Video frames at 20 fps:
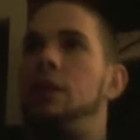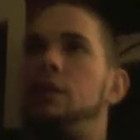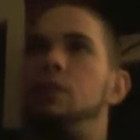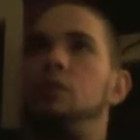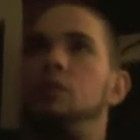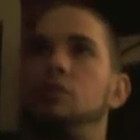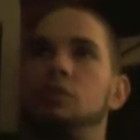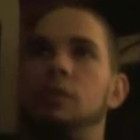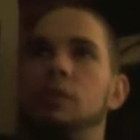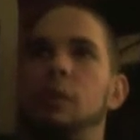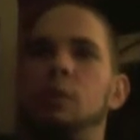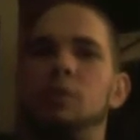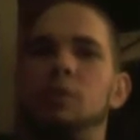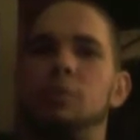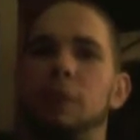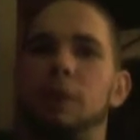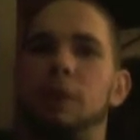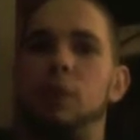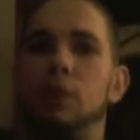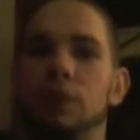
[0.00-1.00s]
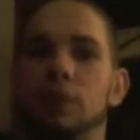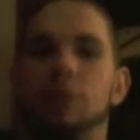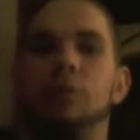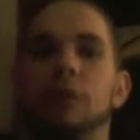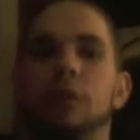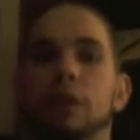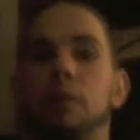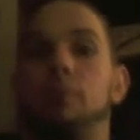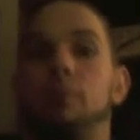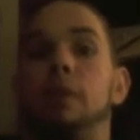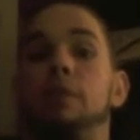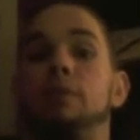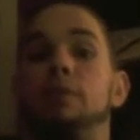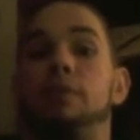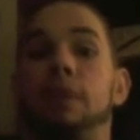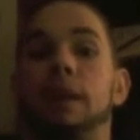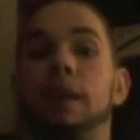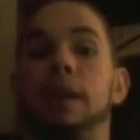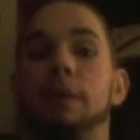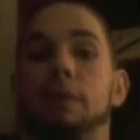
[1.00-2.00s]
So that was my only like red
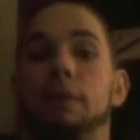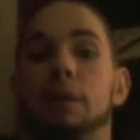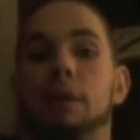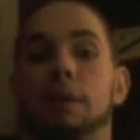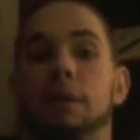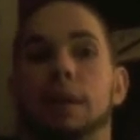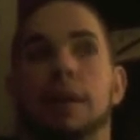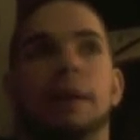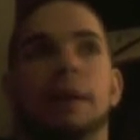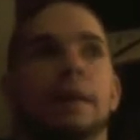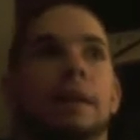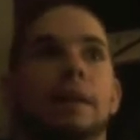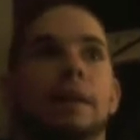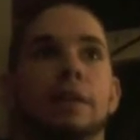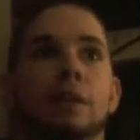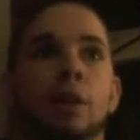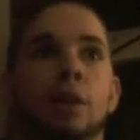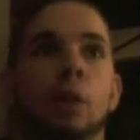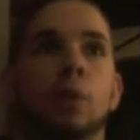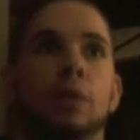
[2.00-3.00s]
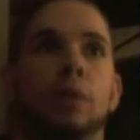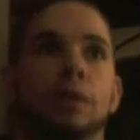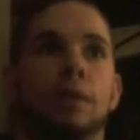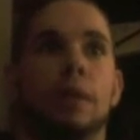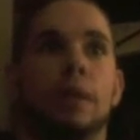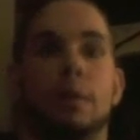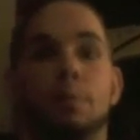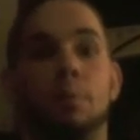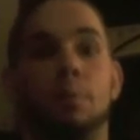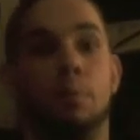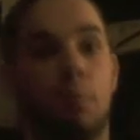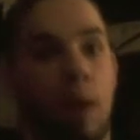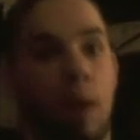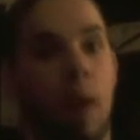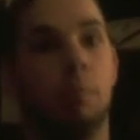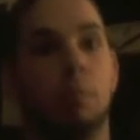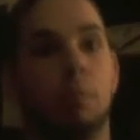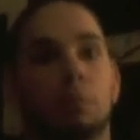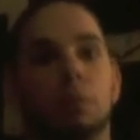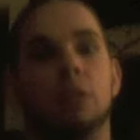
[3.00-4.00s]
flag about that, and I know that
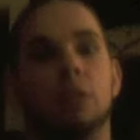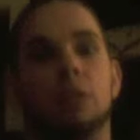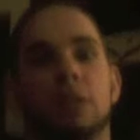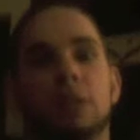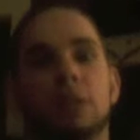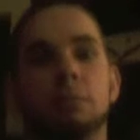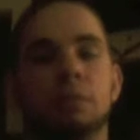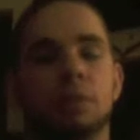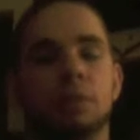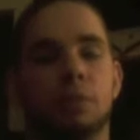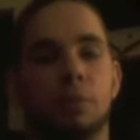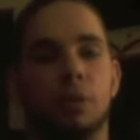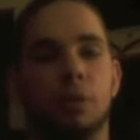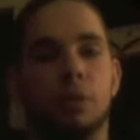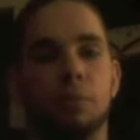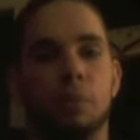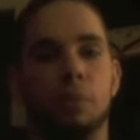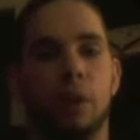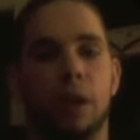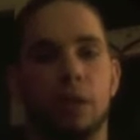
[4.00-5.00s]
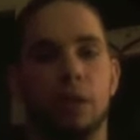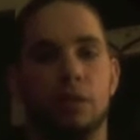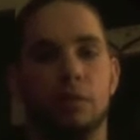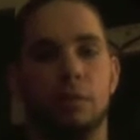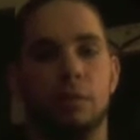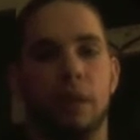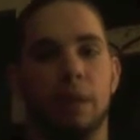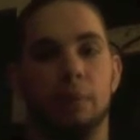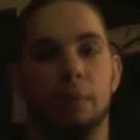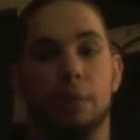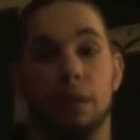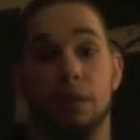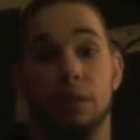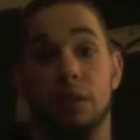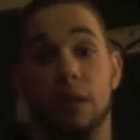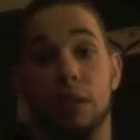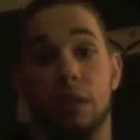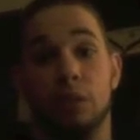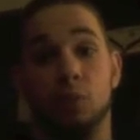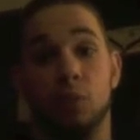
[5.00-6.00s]
probably seeped into Russ Brandon's mind because
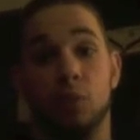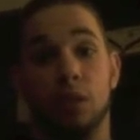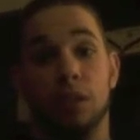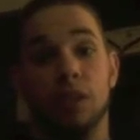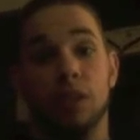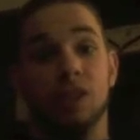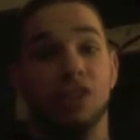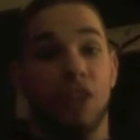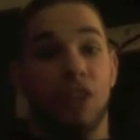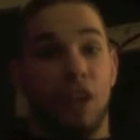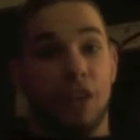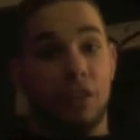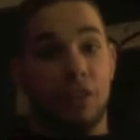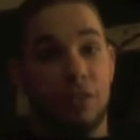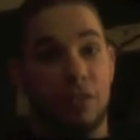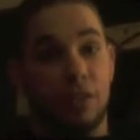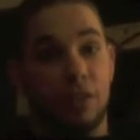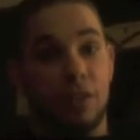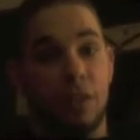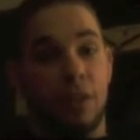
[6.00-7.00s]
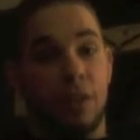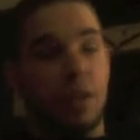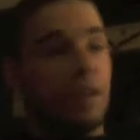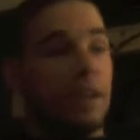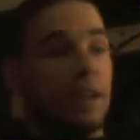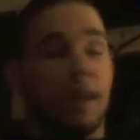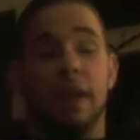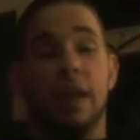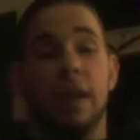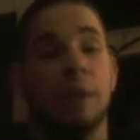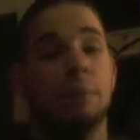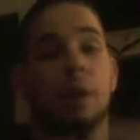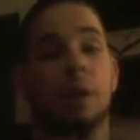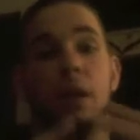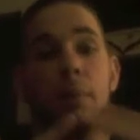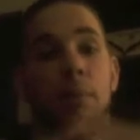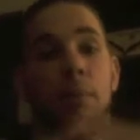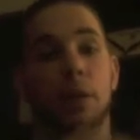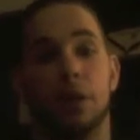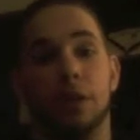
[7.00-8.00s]
that's what he does. And I'm
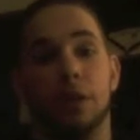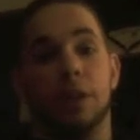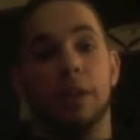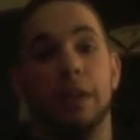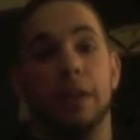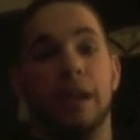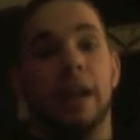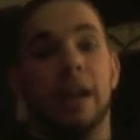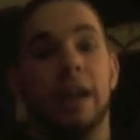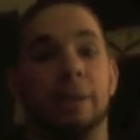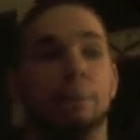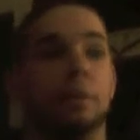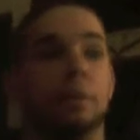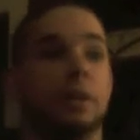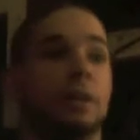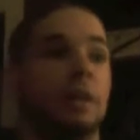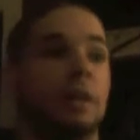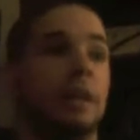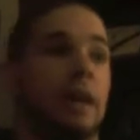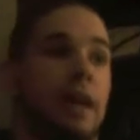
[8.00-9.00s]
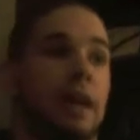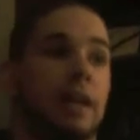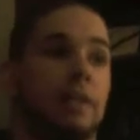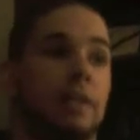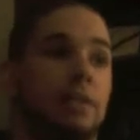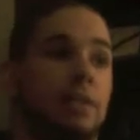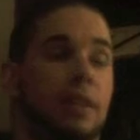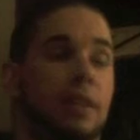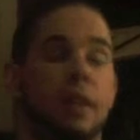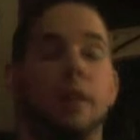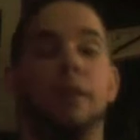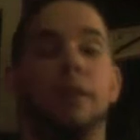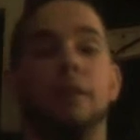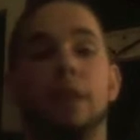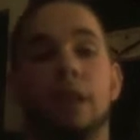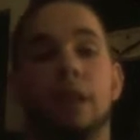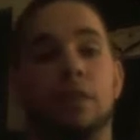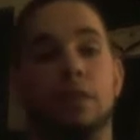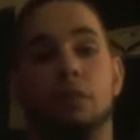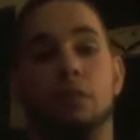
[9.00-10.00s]
not a marketing guy, but I think
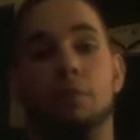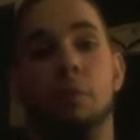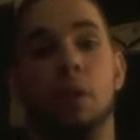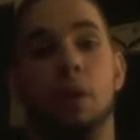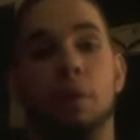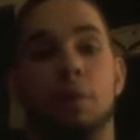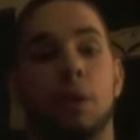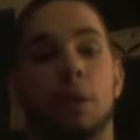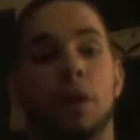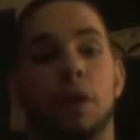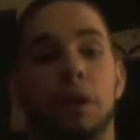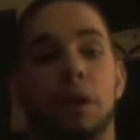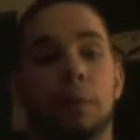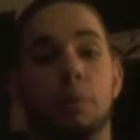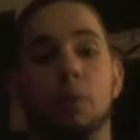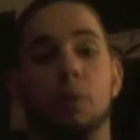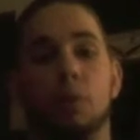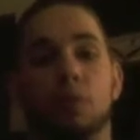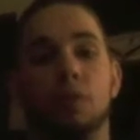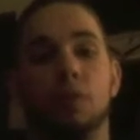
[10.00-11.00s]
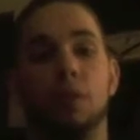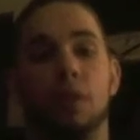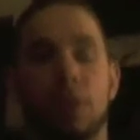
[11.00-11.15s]
that's a smart marketing move.